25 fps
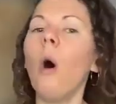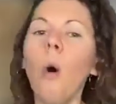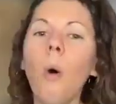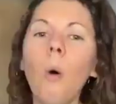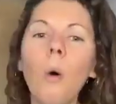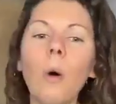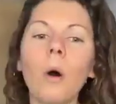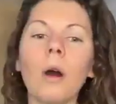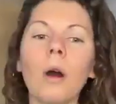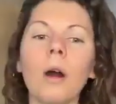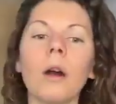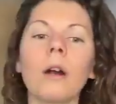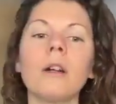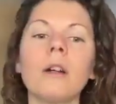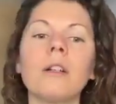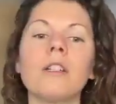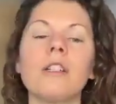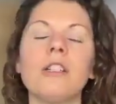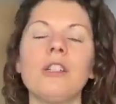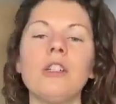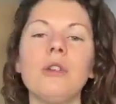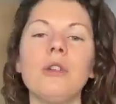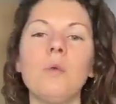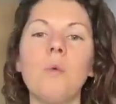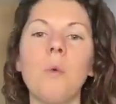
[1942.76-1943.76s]
Or
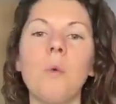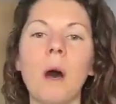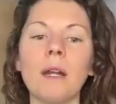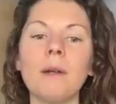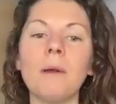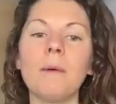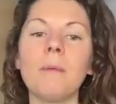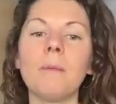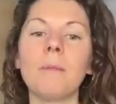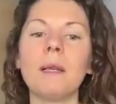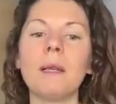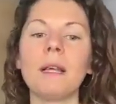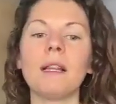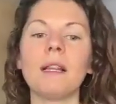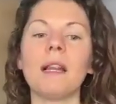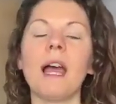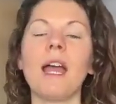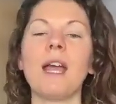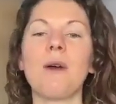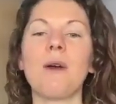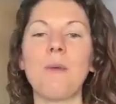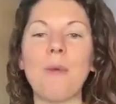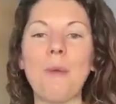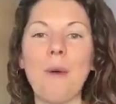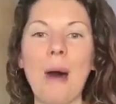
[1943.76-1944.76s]
do you want to be
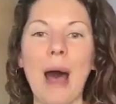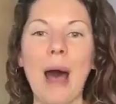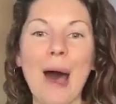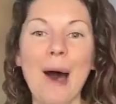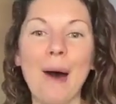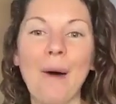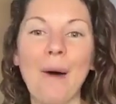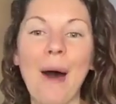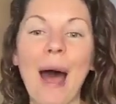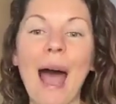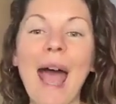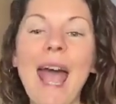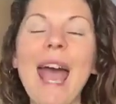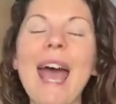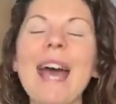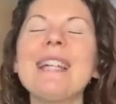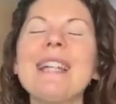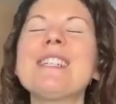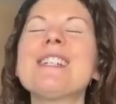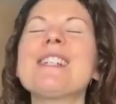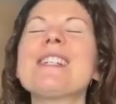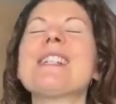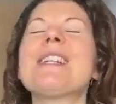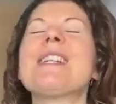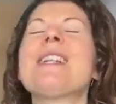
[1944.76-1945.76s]
like, wow, I
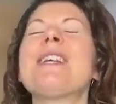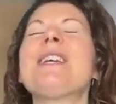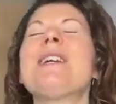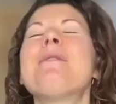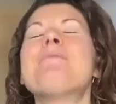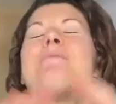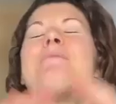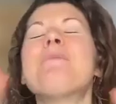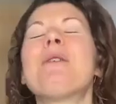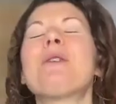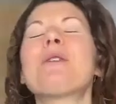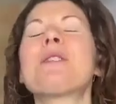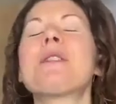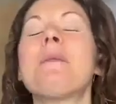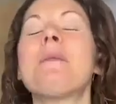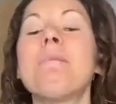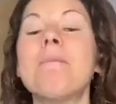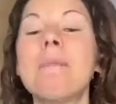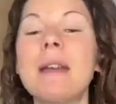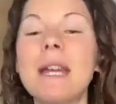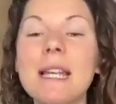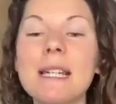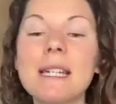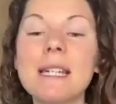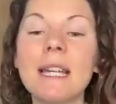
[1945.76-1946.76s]
had just the most
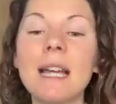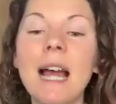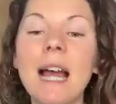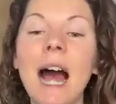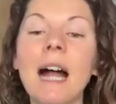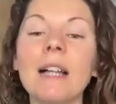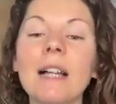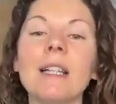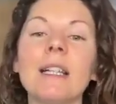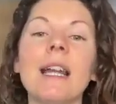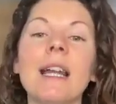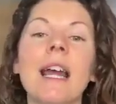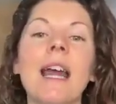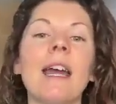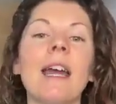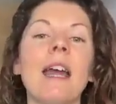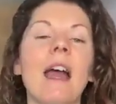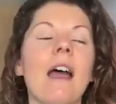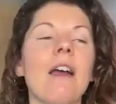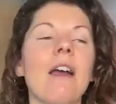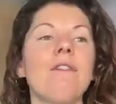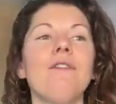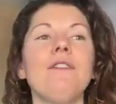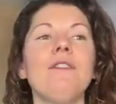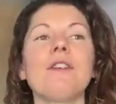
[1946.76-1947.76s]
amazing
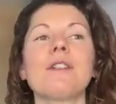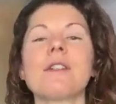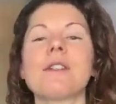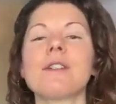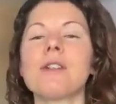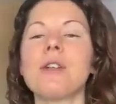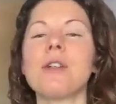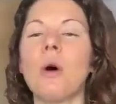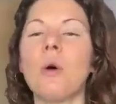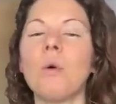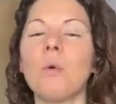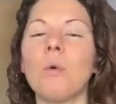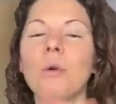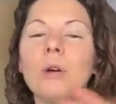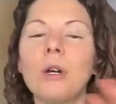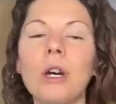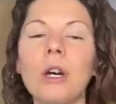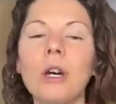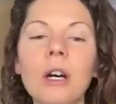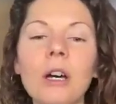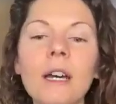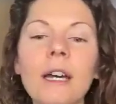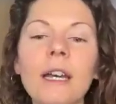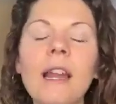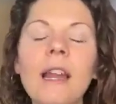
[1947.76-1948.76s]
holiday. I feel so
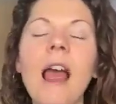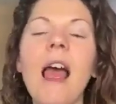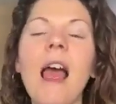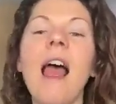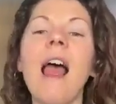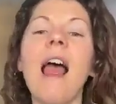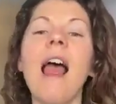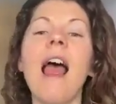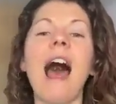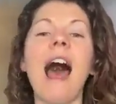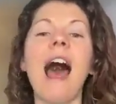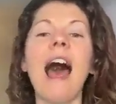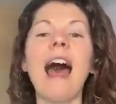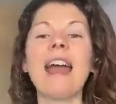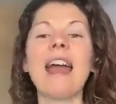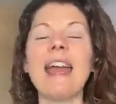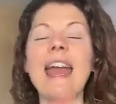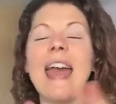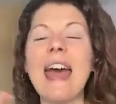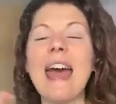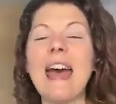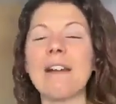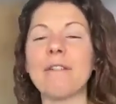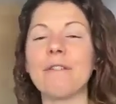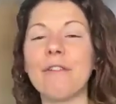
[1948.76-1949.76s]
good. I
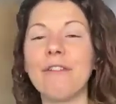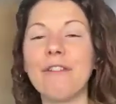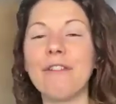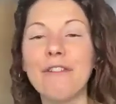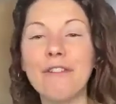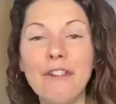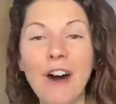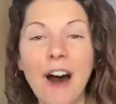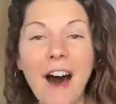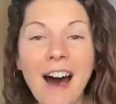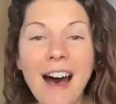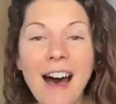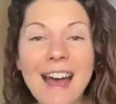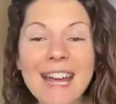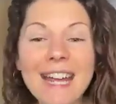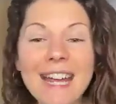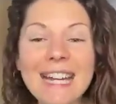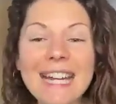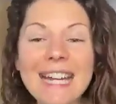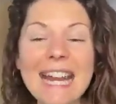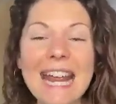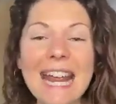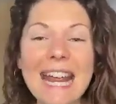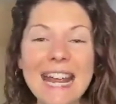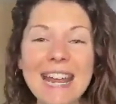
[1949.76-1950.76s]
had
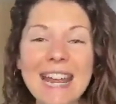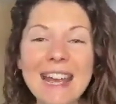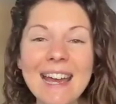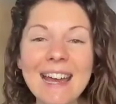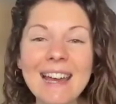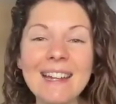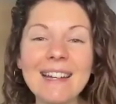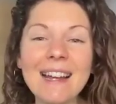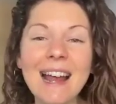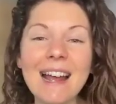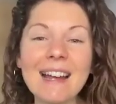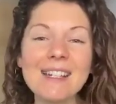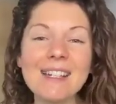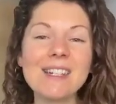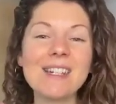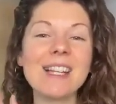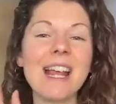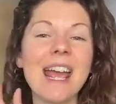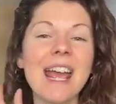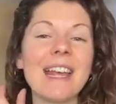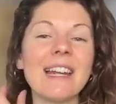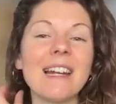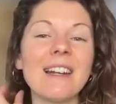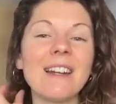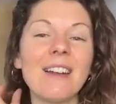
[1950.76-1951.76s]
fun and I
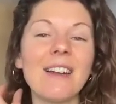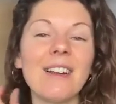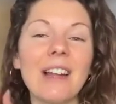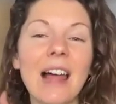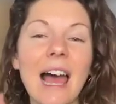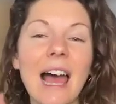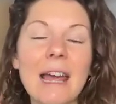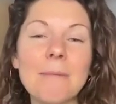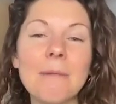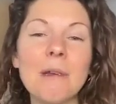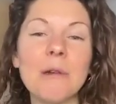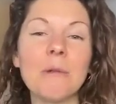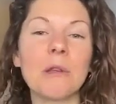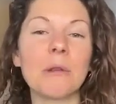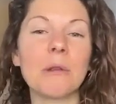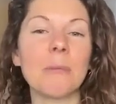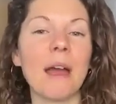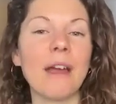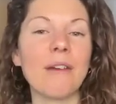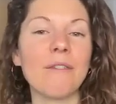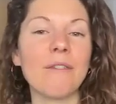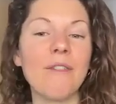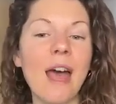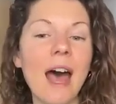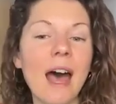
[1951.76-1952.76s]
stayed in alignment with
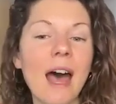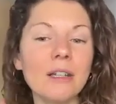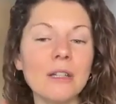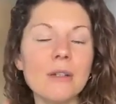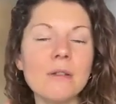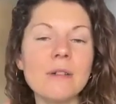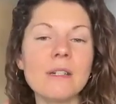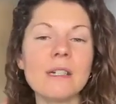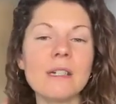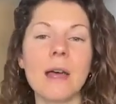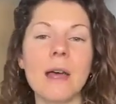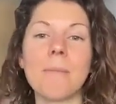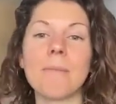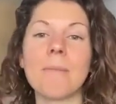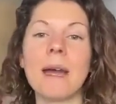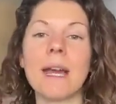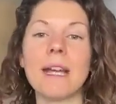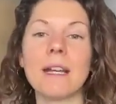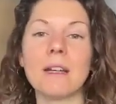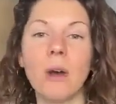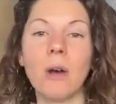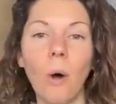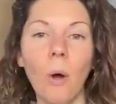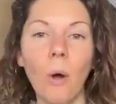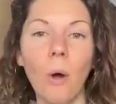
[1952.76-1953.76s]
my values and
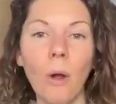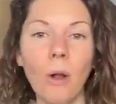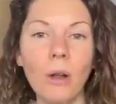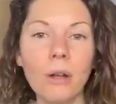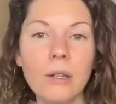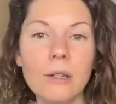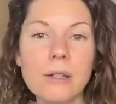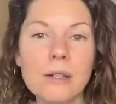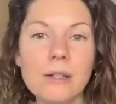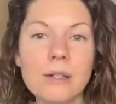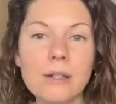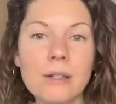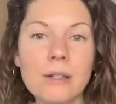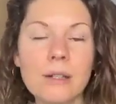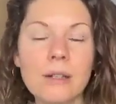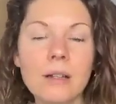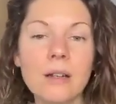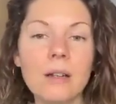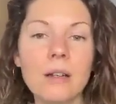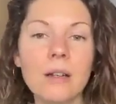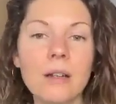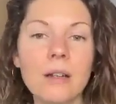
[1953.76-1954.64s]
my goals.